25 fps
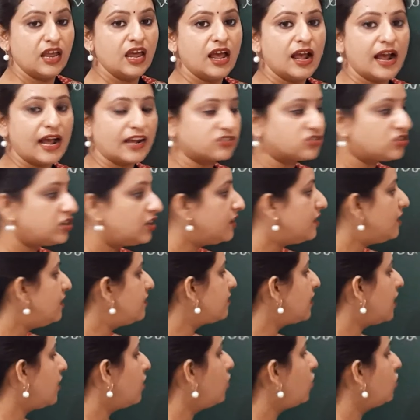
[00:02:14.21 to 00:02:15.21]
Actually these
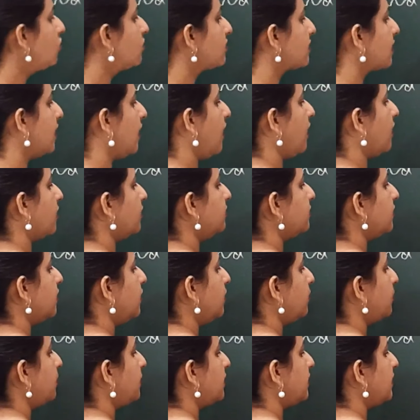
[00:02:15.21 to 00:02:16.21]
are not scars,
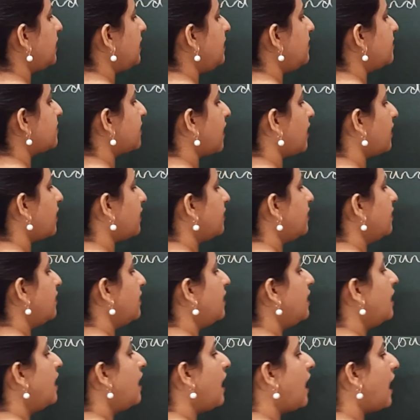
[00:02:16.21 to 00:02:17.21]
but these are the
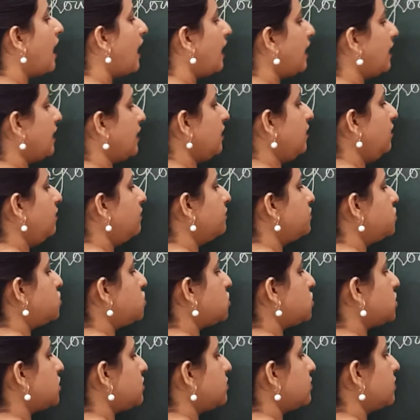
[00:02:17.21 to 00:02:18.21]
eye, which
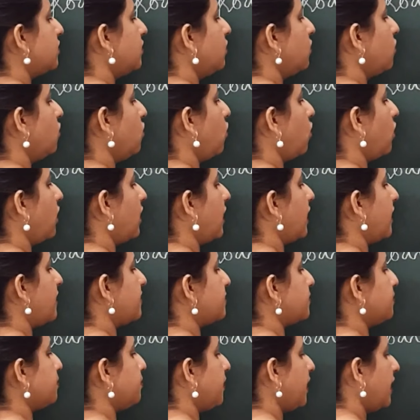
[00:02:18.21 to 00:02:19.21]
is called
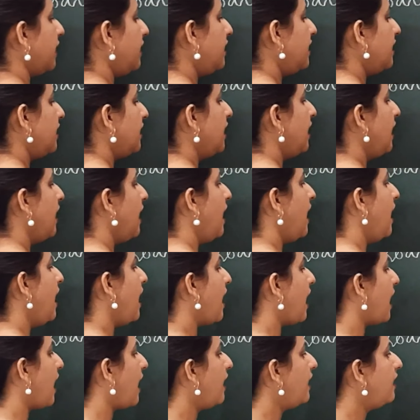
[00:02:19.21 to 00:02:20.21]
as bud,
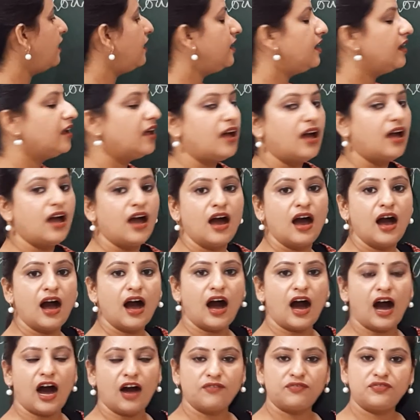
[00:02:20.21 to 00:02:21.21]
and
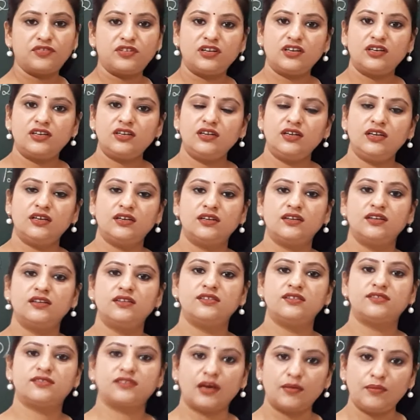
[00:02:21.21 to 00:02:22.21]
after
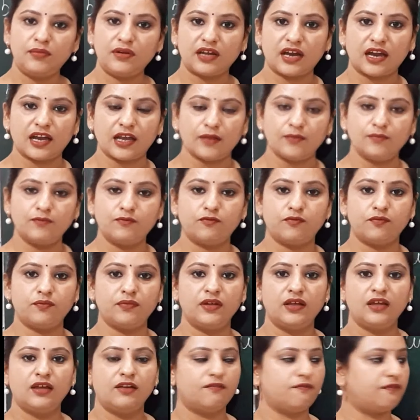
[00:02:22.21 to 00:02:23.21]
some time
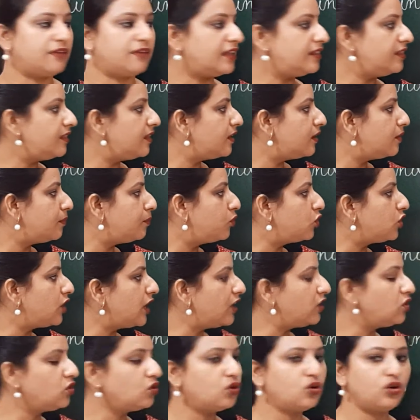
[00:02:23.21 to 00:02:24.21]
when the
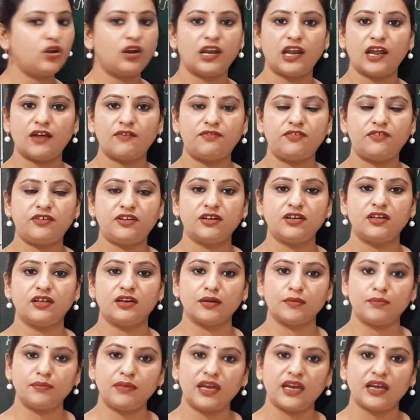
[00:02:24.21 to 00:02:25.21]
potato left
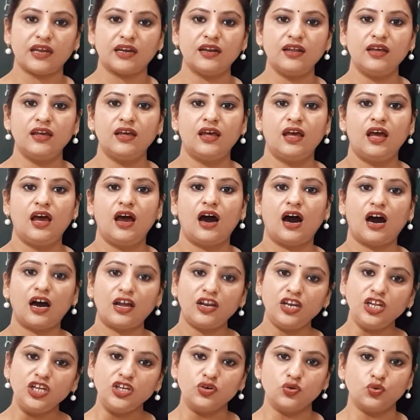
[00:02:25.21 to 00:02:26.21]
remain
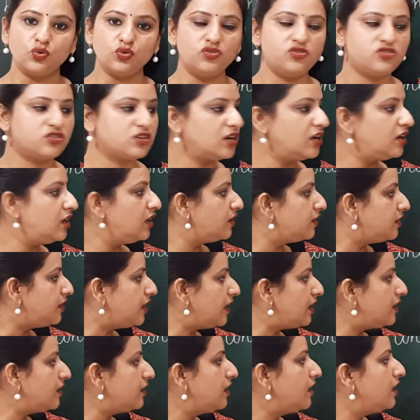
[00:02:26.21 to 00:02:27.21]
unused,
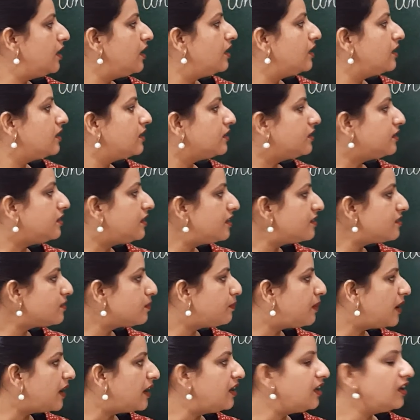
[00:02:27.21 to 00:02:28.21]
then this
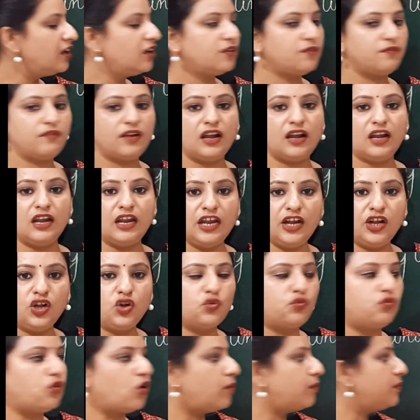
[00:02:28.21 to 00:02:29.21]
bud will lead to
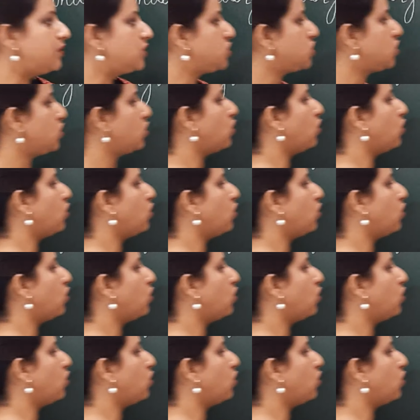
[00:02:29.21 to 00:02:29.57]
formation